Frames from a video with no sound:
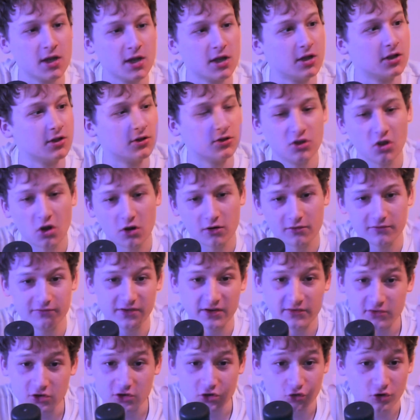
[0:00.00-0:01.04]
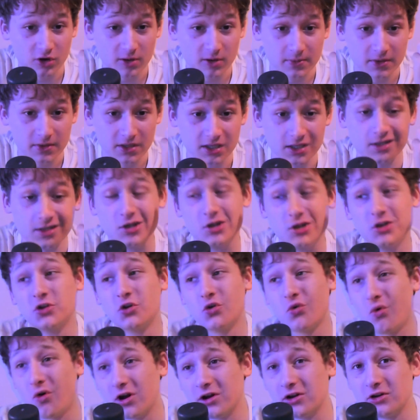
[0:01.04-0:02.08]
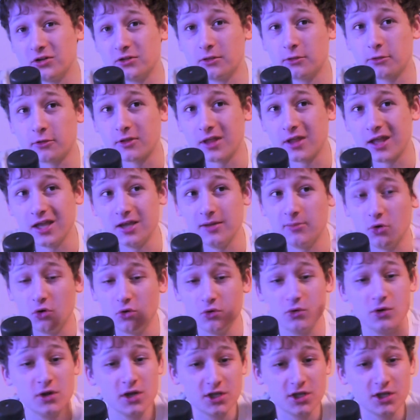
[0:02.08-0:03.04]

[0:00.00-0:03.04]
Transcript: not very grippy, quite unstable.